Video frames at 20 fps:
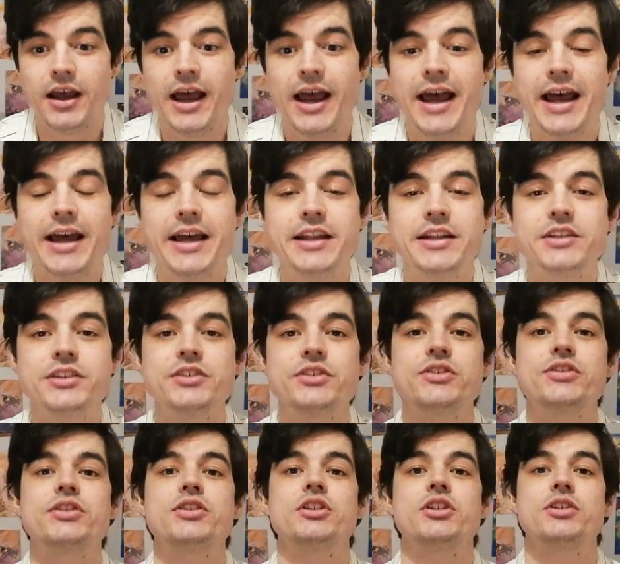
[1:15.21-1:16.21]
And
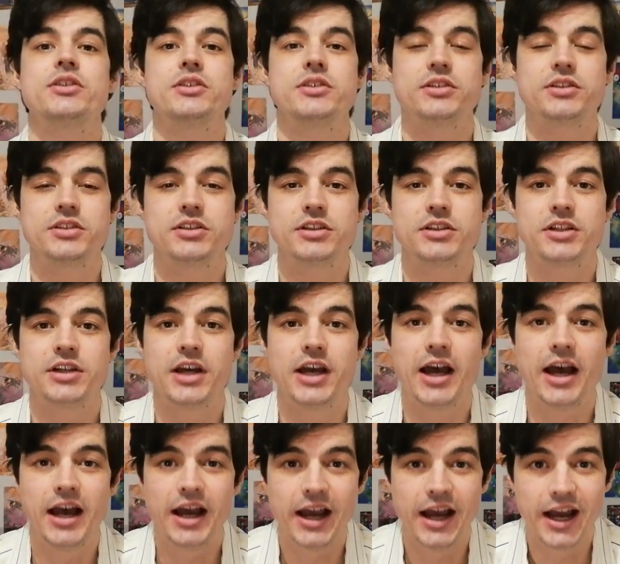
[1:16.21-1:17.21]

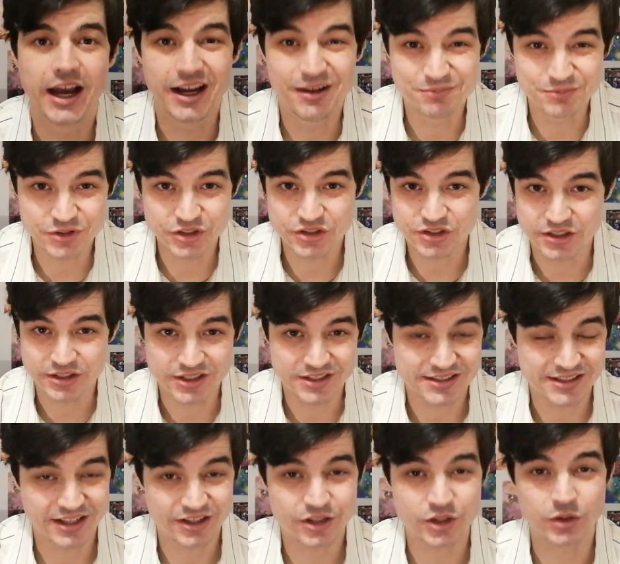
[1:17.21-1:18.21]
I'm just going
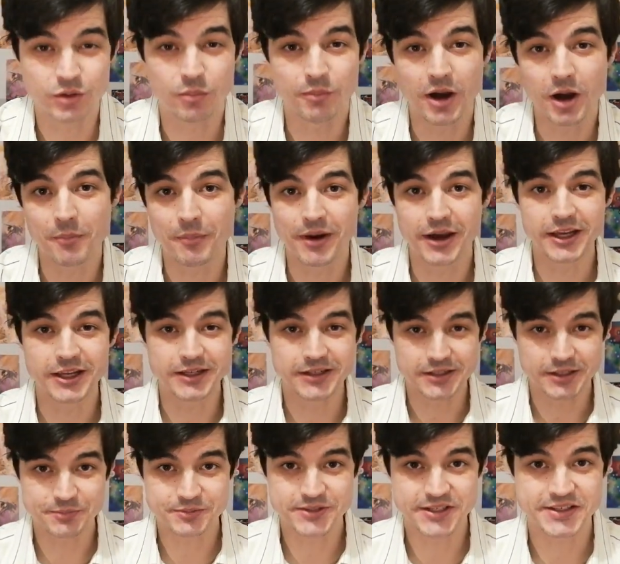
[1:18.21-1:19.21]
to tell you about my
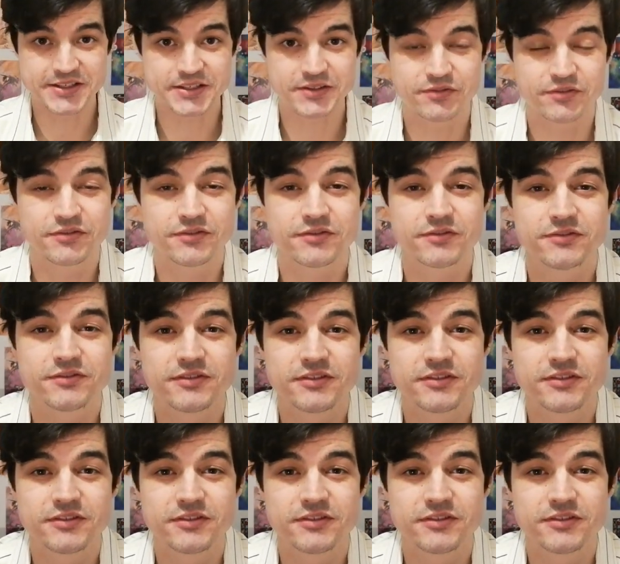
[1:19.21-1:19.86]
obsessive